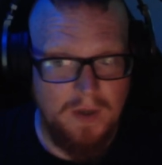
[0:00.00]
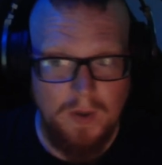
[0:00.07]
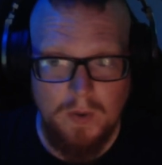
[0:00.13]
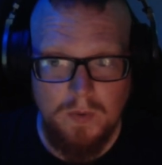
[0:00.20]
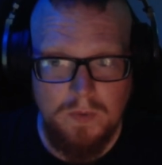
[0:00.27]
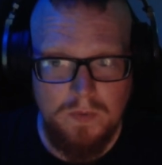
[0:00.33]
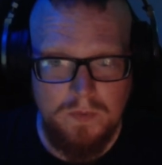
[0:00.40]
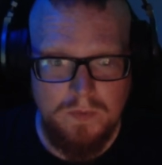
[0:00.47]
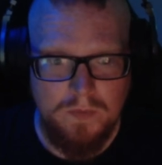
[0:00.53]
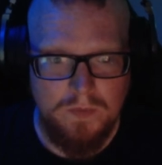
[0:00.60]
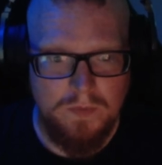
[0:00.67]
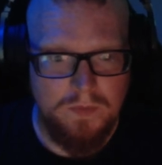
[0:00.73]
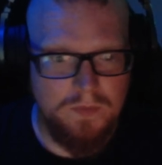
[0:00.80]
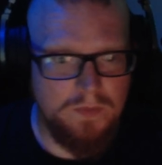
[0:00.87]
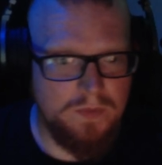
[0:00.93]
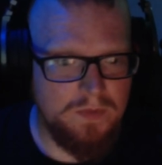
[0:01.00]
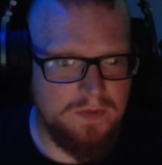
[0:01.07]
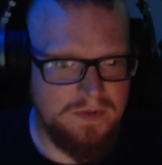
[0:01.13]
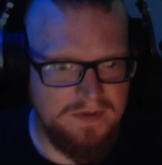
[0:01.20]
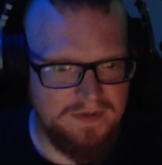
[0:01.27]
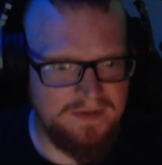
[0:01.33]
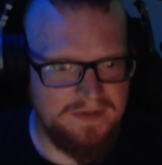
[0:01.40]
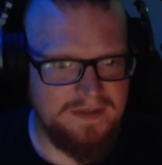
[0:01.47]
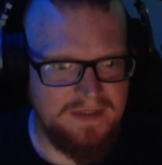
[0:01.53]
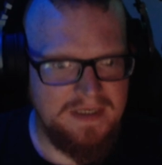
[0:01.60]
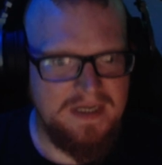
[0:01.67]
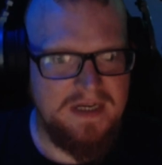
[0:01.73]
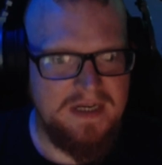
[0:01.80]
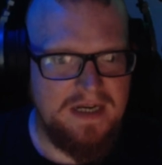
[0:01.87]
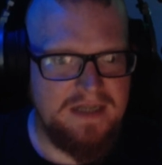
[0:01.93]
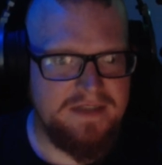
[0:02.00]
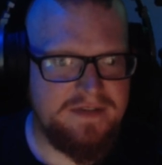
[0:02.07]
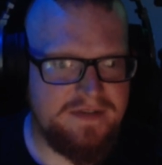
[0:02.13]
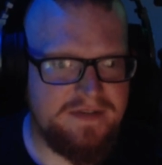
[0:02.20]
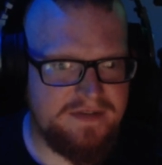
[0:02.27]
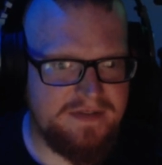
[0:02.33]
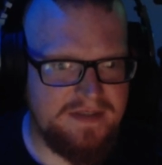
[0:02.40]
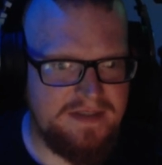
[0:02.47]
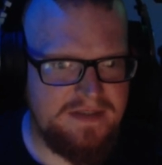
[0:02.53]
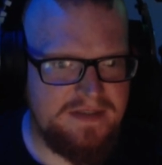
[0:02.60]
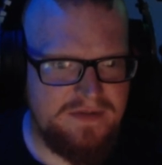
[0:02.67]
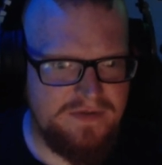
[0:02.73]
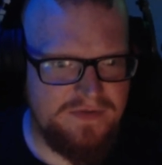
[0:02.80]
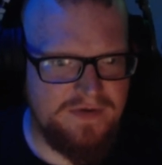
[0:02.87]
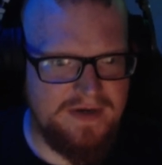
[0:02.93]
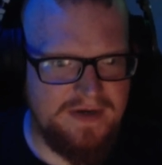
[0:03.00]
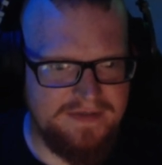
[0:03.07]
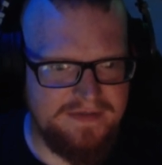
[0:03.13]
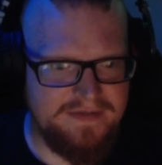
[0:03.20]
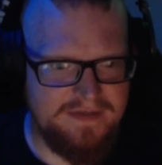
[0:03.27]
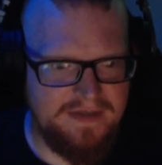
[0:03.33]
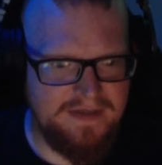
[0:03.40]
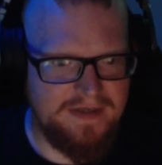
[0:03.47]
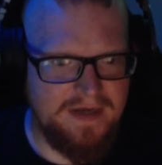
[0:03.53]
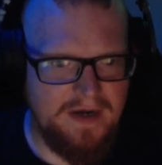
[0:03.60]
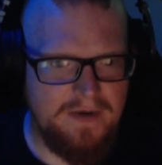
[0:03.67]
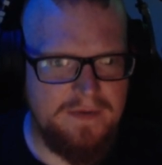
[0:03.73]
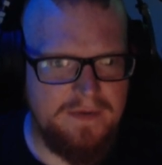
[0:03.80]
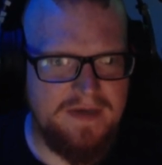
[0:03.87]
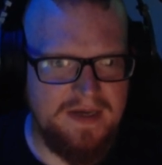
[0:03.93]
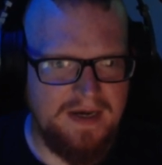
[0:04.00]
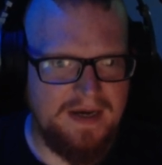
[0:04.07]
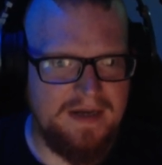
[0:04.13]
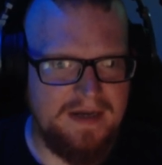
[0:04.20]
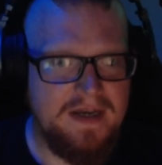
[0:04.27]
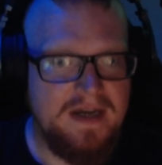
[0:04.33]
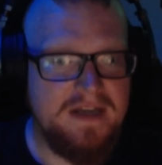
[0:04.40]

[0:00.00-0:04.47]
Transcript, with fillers: Ooh. That's interesting. Okay.